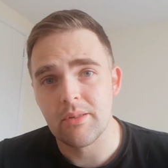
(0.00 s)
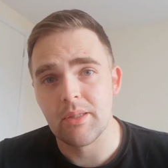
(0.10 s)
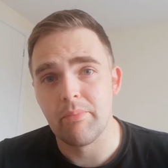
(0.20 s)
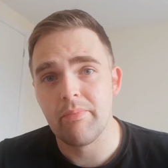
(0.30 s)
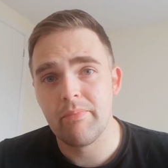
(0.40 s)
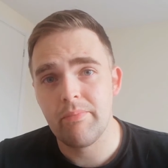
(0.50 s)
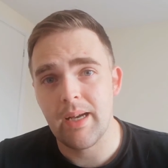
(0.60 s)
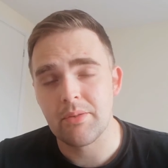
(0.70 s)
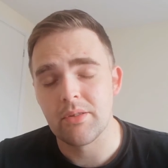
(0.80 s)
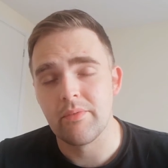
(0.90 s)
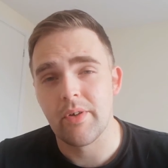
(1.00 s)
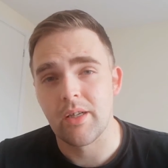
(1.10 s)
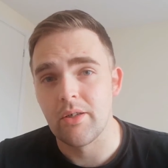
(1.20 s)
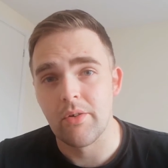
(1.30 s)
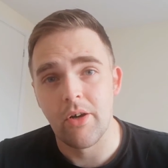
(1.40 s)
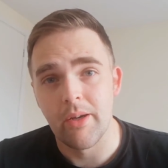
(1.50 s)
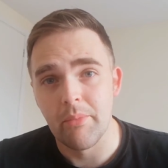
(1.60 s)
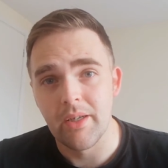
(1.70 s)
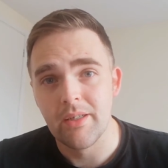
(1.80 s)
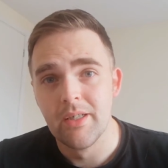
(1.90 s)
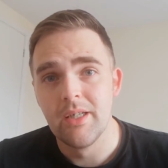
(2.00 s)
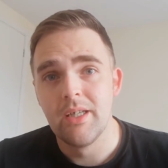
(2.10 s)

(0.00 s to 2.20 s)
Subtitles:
It's an absolute fucking crime that